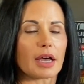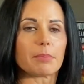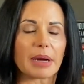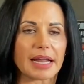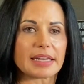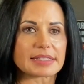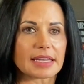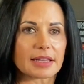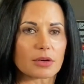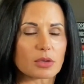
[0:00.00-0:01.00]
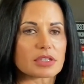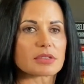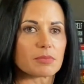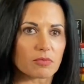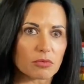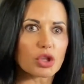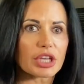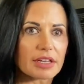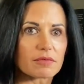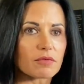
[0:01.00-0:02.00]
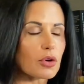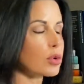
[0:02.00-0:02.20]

buying and selling horses, looking for